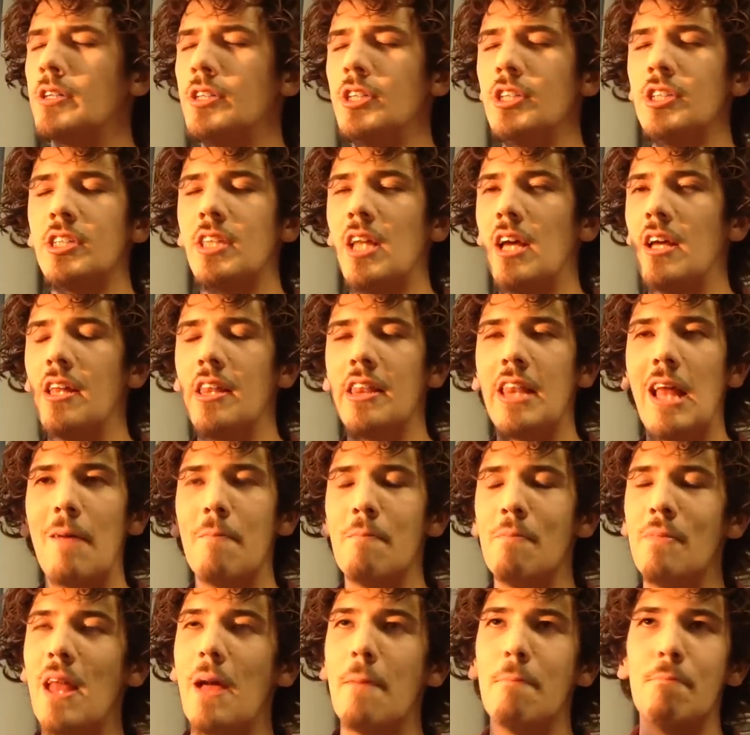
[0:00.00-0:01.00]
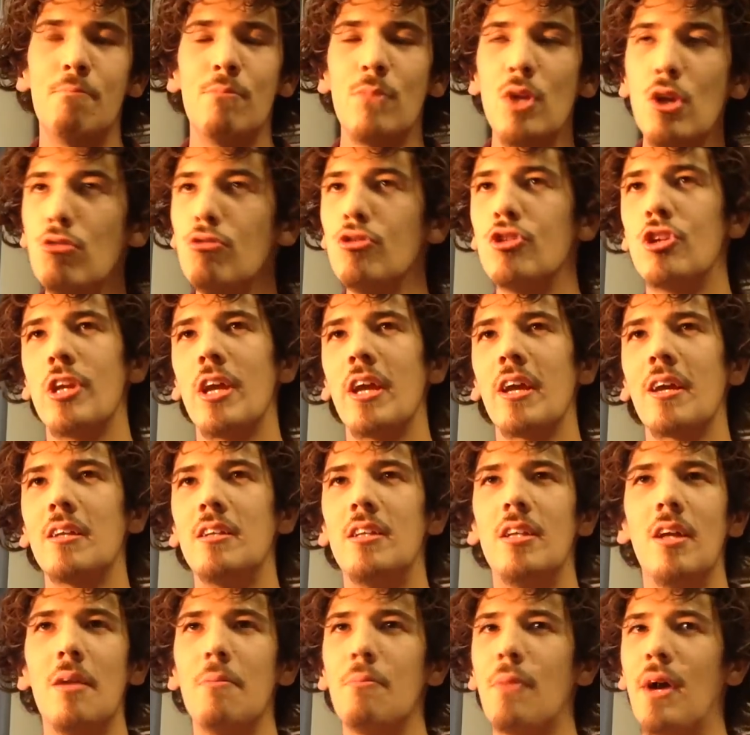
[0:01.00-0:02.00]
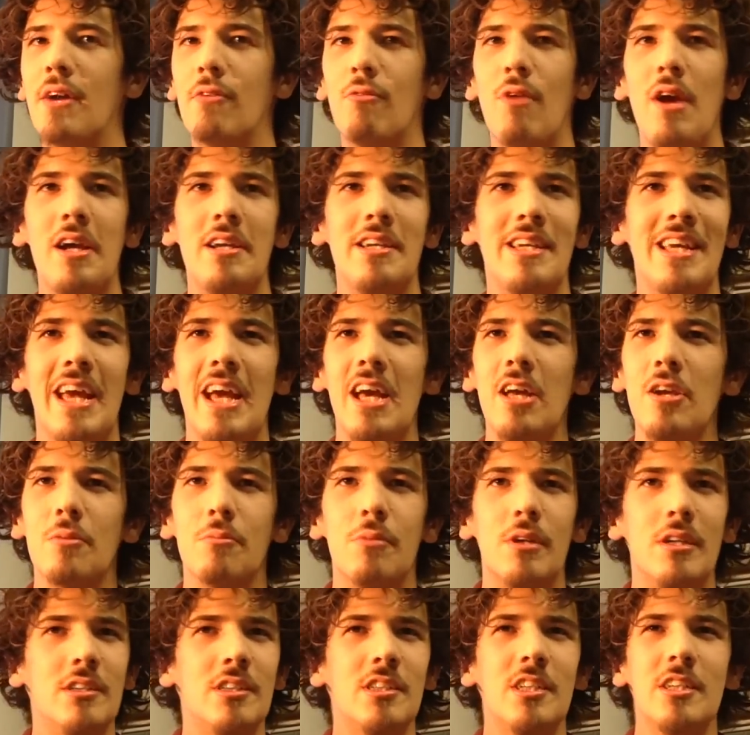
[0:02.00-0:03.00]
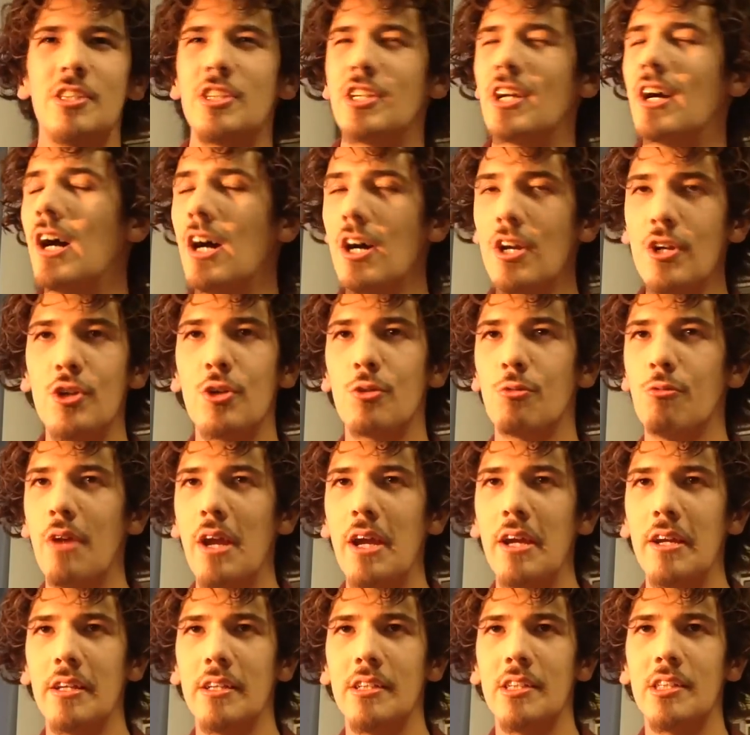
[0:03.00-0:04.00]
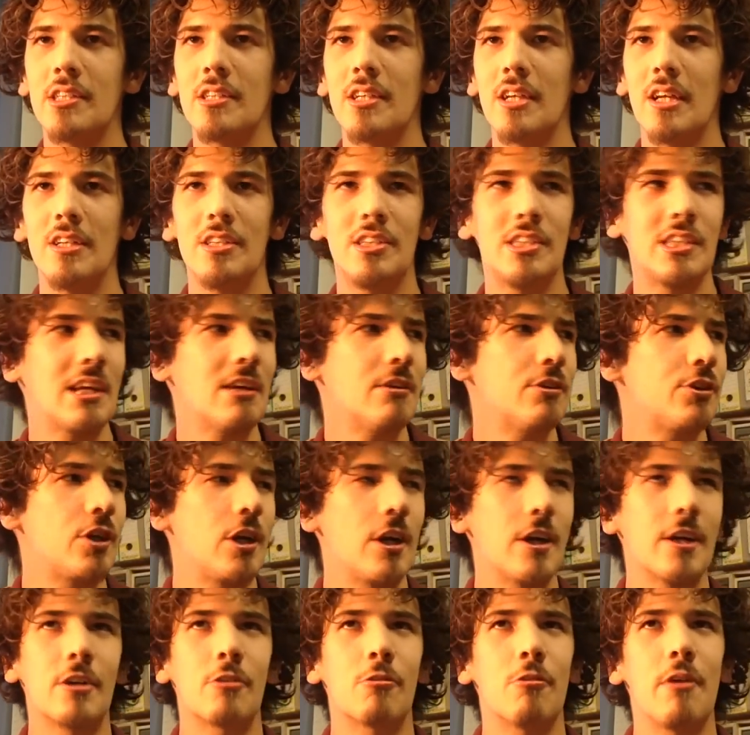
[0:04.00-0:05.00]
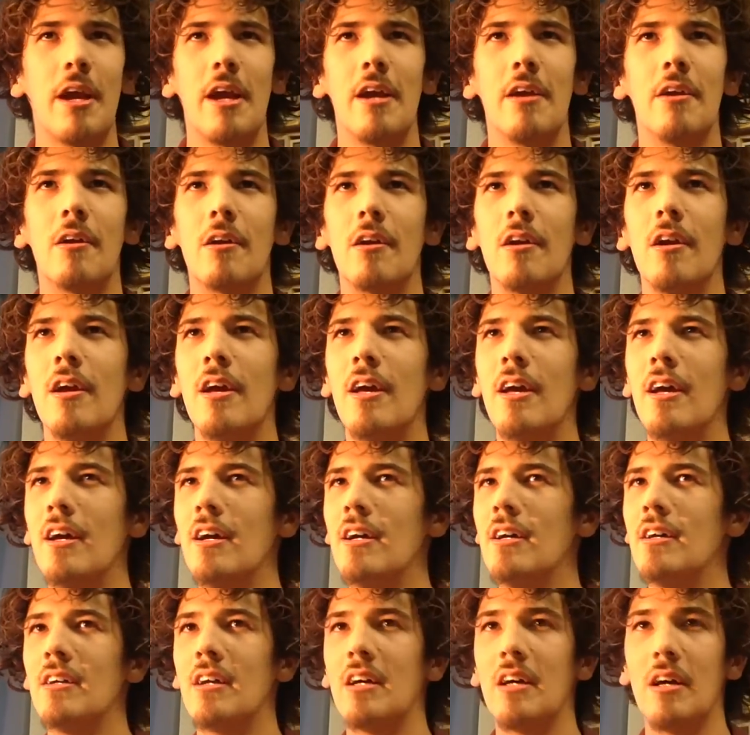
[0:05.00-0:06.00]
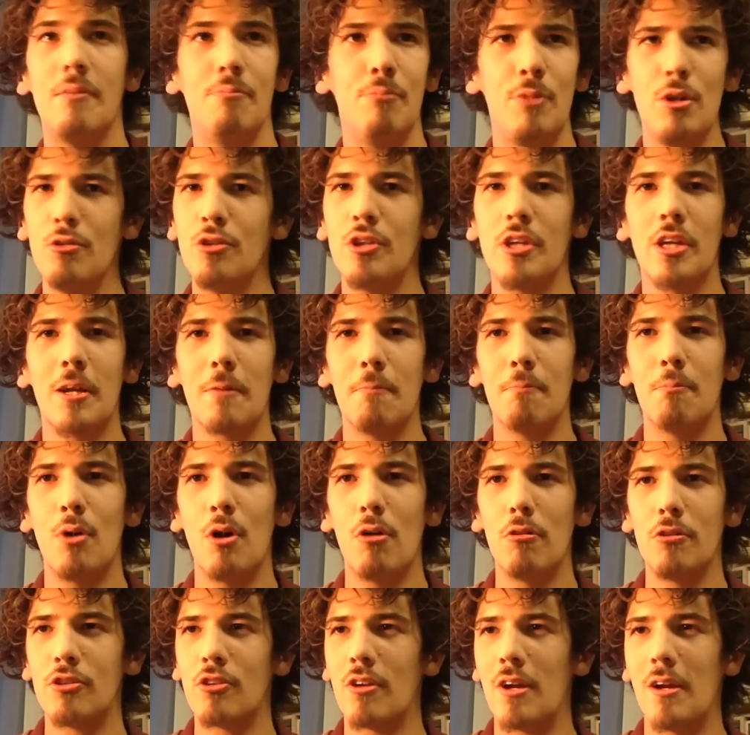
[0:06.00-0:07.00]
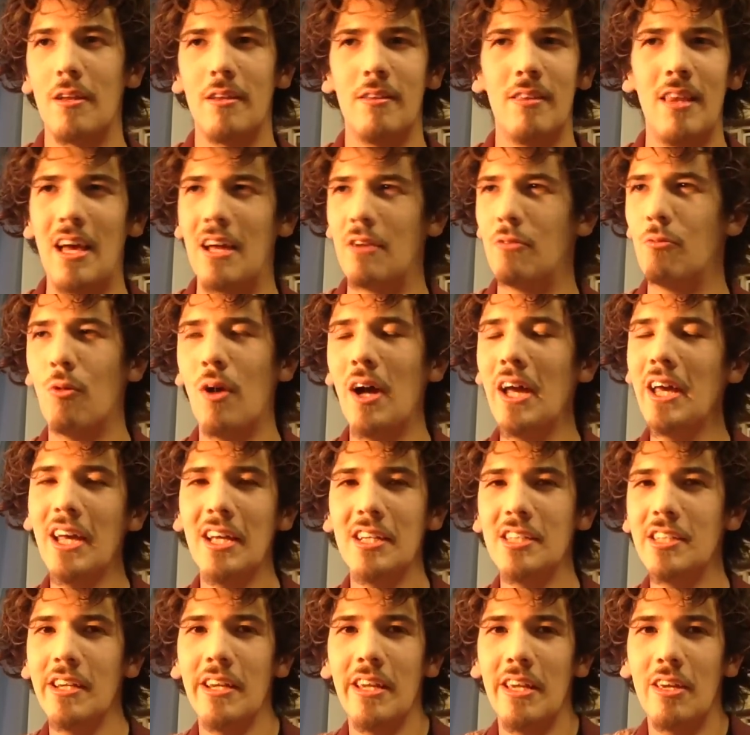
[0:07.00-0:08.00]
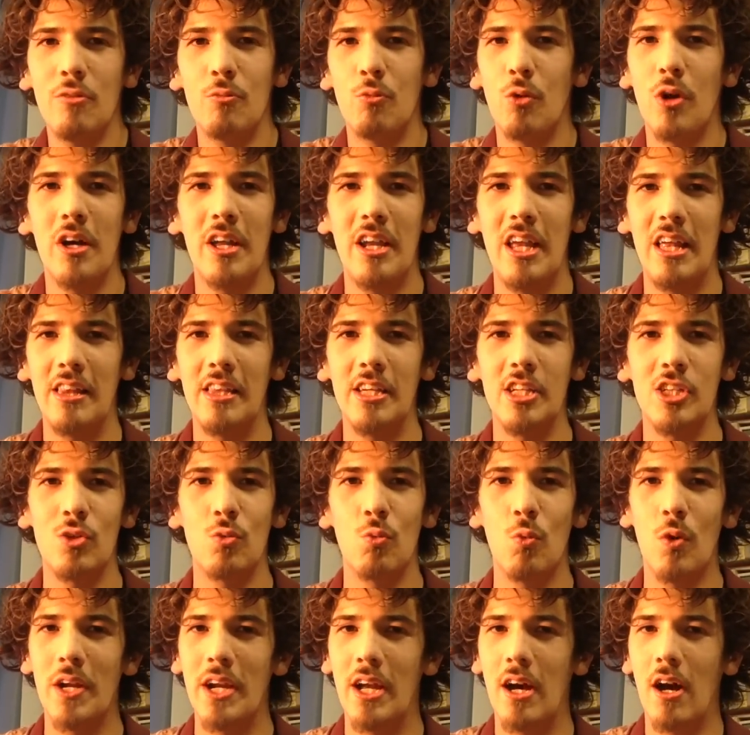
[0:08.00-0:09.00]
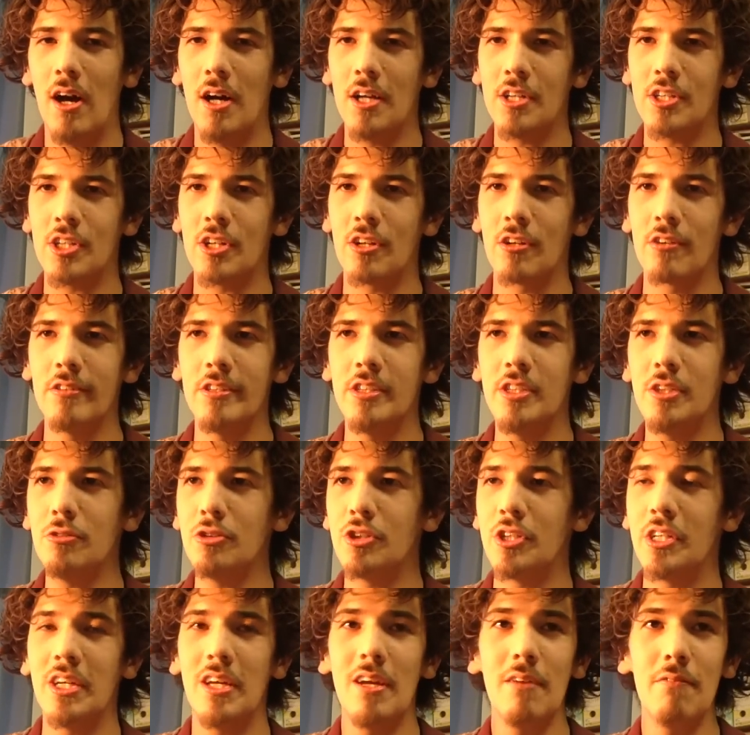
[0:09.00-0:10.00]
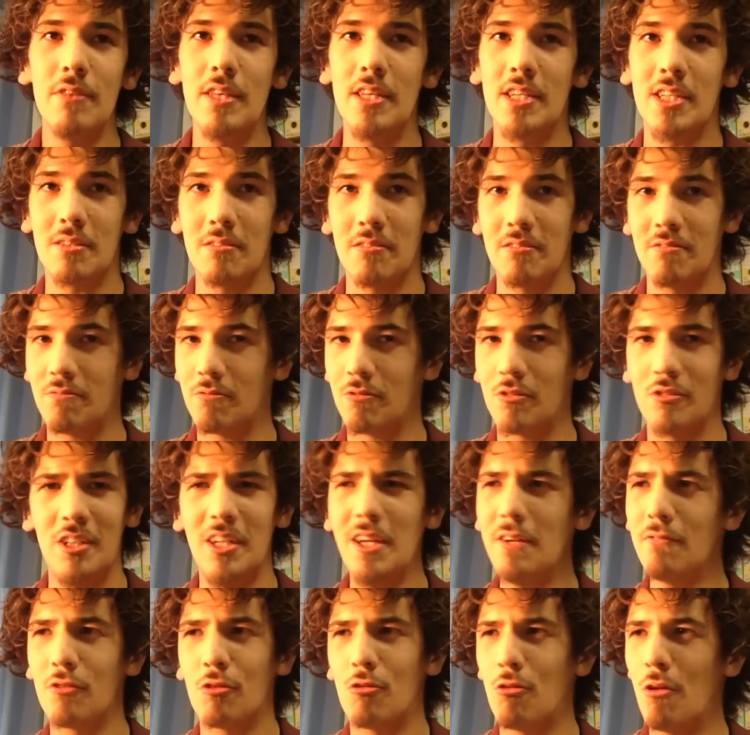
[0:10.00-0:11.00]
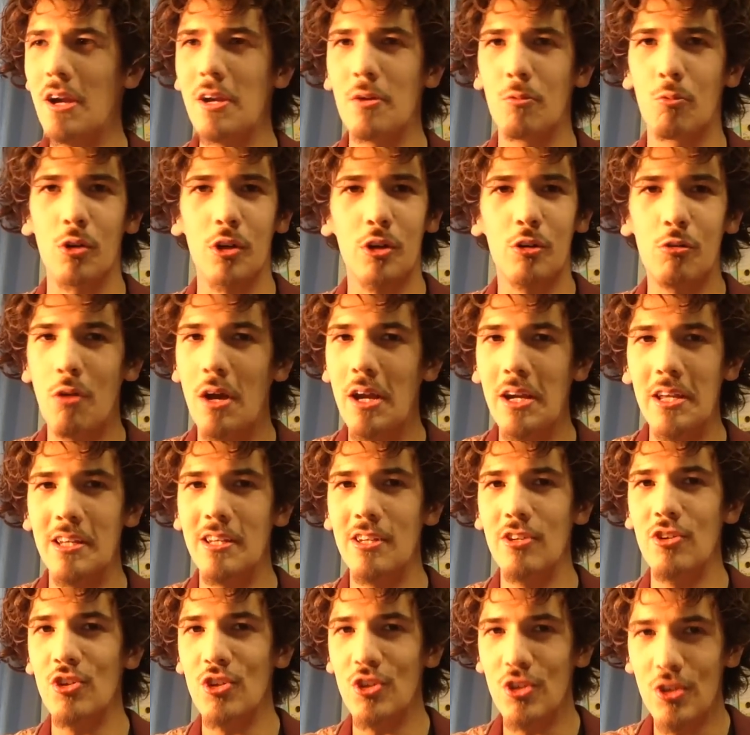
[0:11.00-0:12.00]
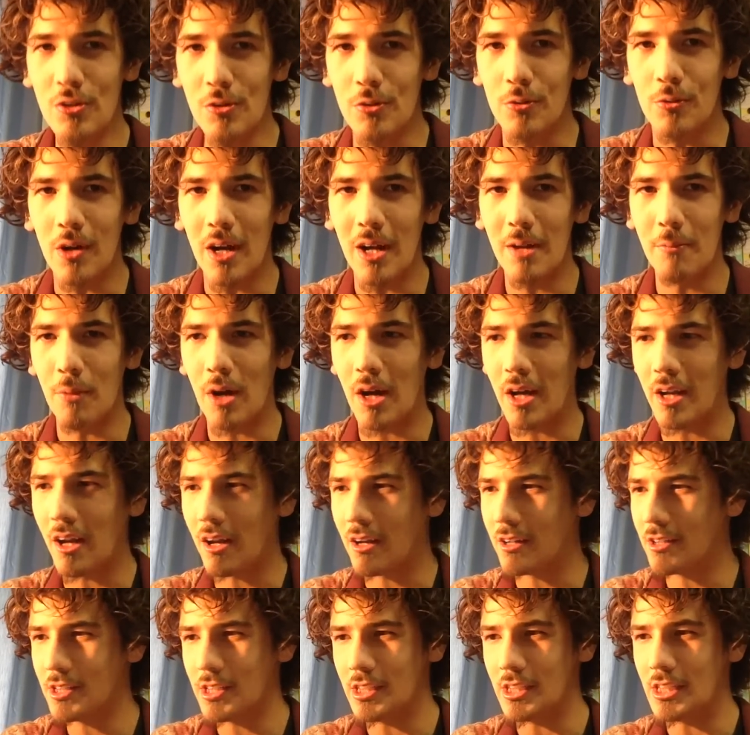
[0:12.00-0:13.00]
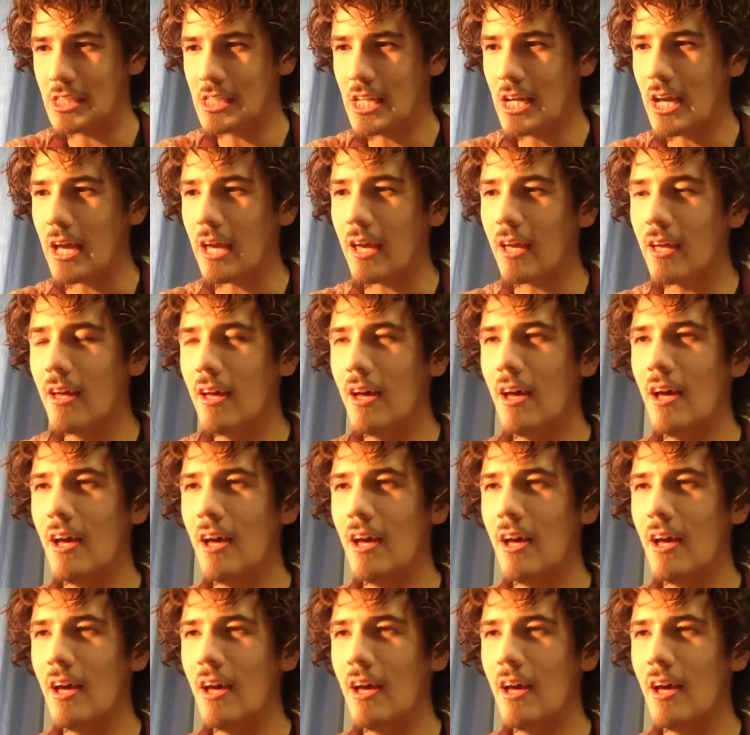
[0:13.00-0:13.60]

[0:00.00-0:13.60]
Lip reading: just that music done by Randy Edelman, such an underrated soundtrack creator, music composer. Why hasn't he won at least one Oscar? Seriously, give credit where credit is due, I might honestly say.